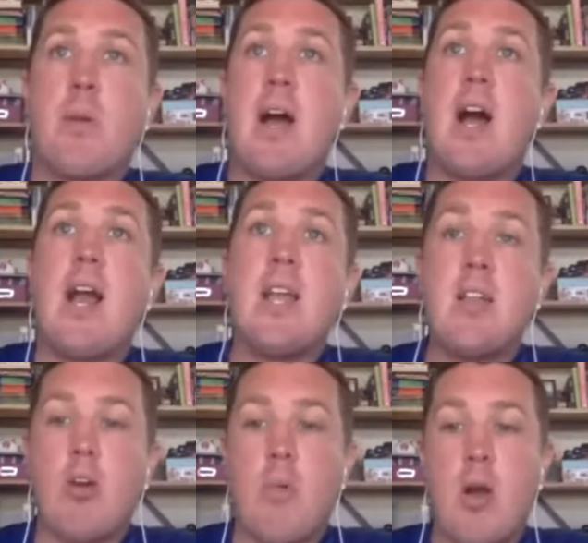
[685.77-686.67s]

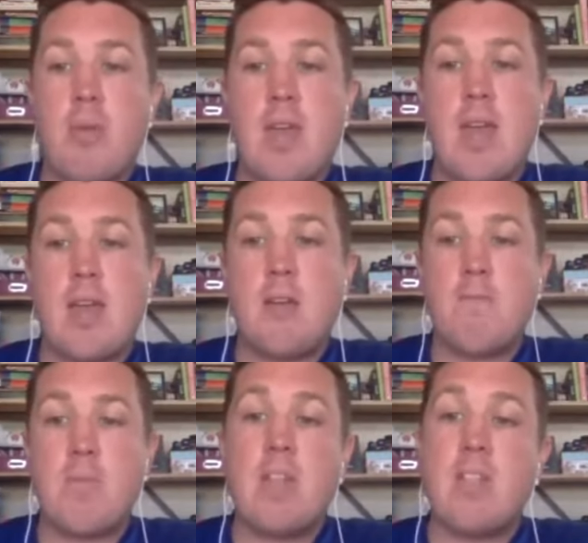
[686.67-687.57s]
behind Aubameyang
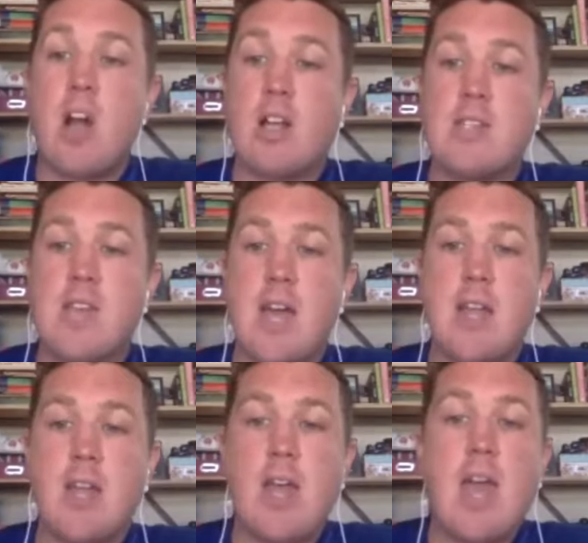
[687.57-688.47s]
and Lacazette
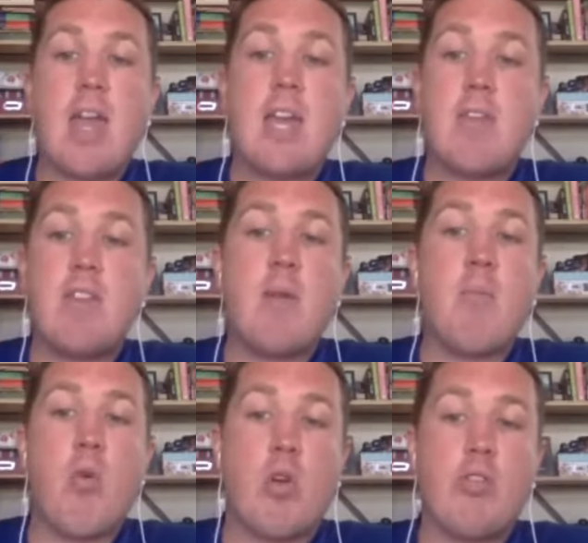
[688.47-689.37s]
and giving them
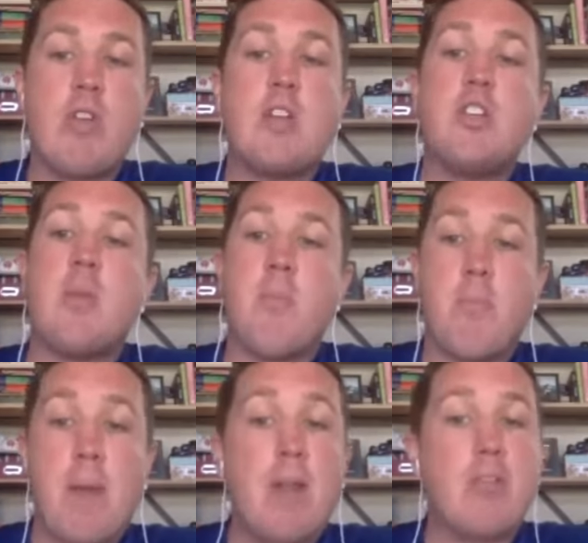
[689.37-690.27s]
more creation
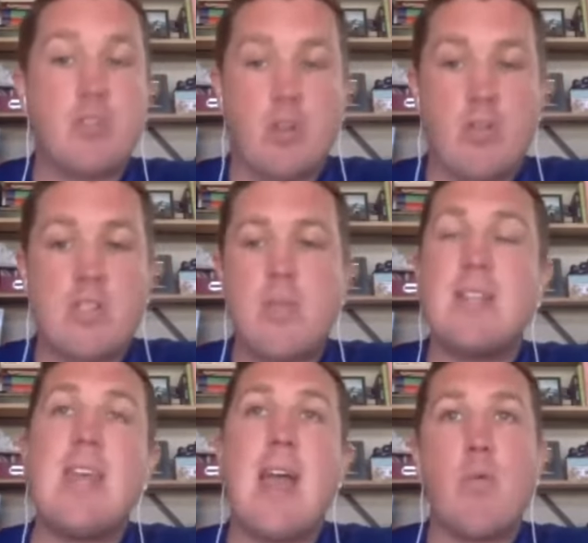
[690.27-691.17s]
and better service. I
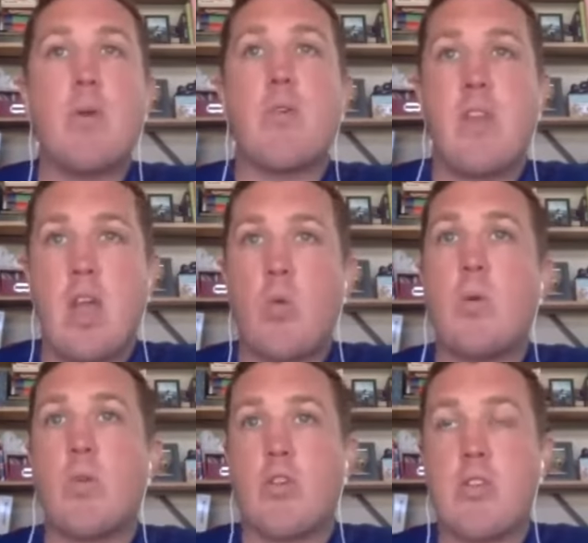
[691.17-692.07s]
mean, yeah, we were there,
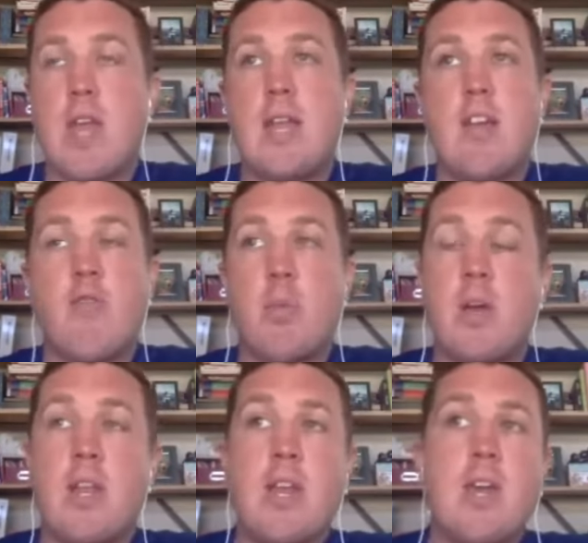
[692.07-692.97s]
we were creative,
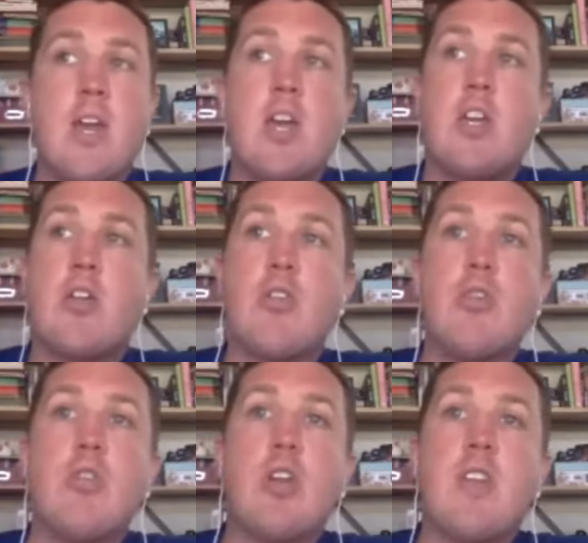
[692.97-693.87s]
but
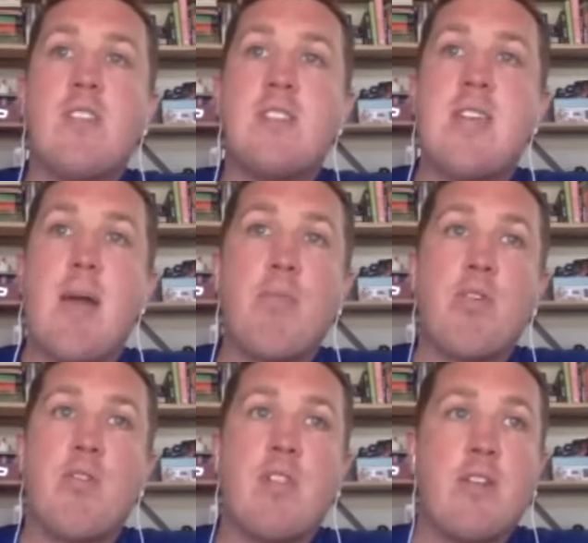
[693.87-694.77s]
you look at the
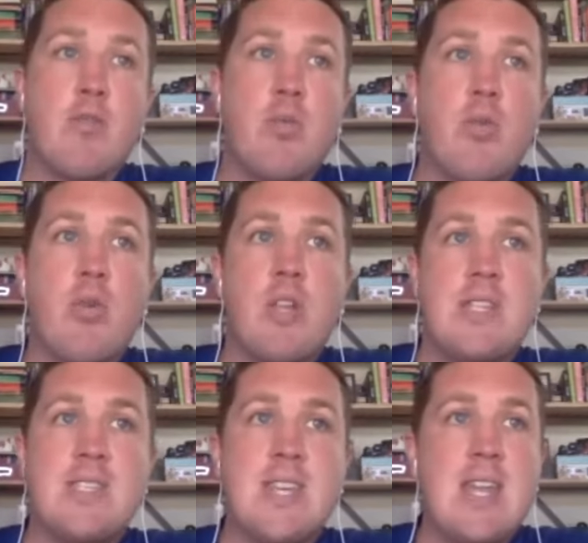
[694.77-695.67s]
depth of Liverpool
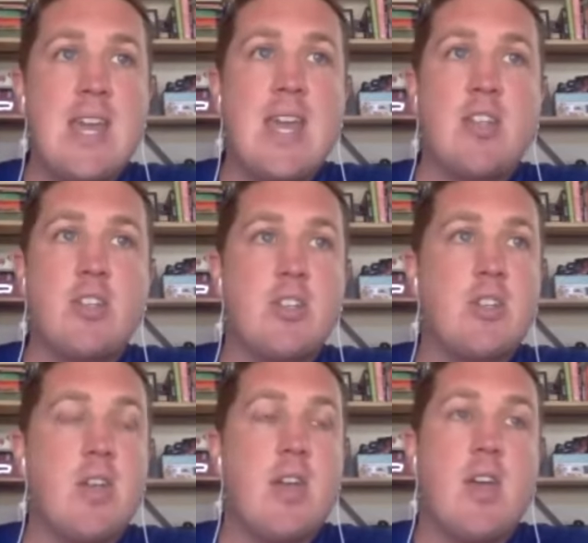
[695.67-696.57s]
and City and just